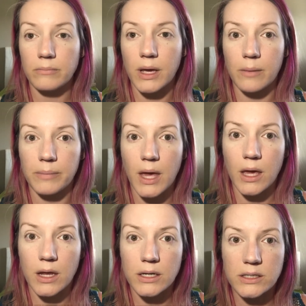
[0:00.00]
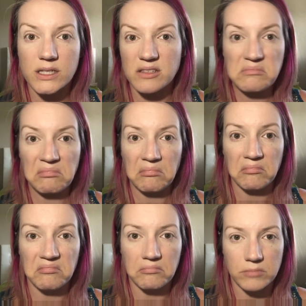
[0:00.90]
cakiness,
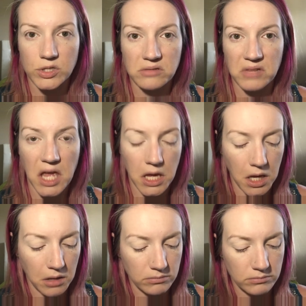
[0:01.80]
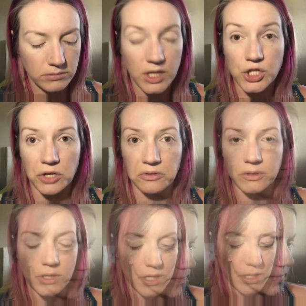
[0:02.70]
just caking in
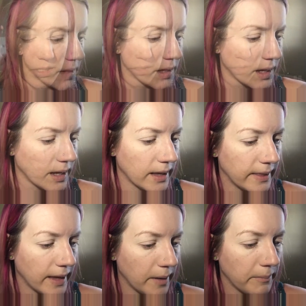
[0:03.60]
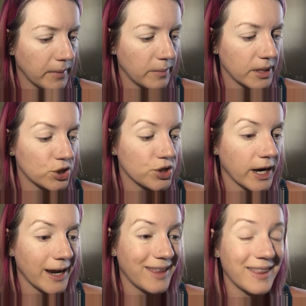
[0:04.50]
general, then maybe
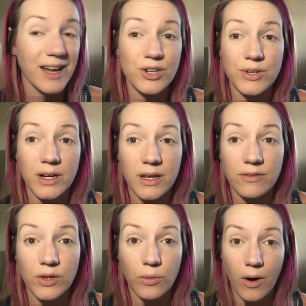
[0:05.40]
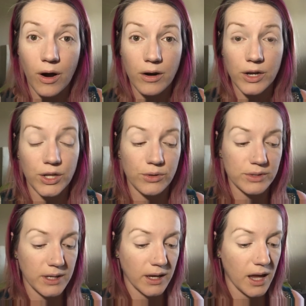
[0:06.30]
try that trick if you are
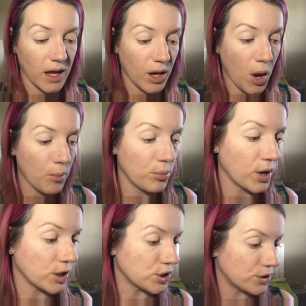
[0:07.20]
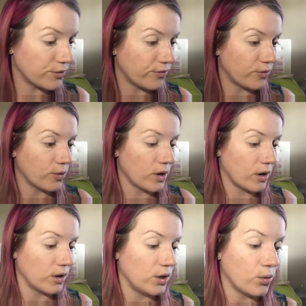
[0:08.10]
using a brush
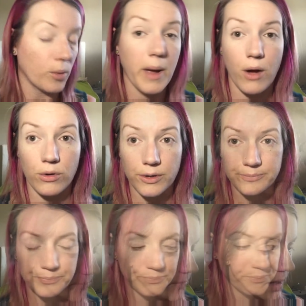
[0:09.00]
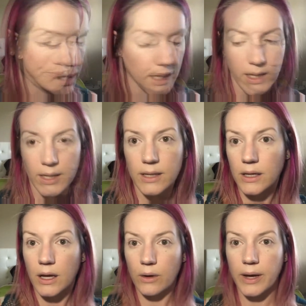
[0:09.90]
for your powder.
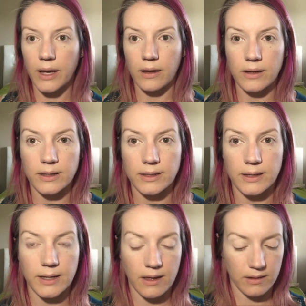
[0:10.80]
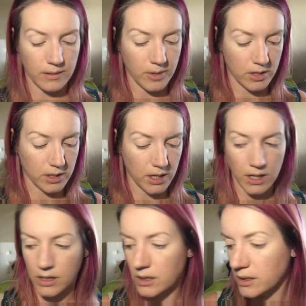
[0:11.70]
Okay, and now that I'm all
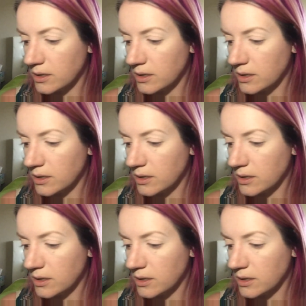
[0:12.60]
like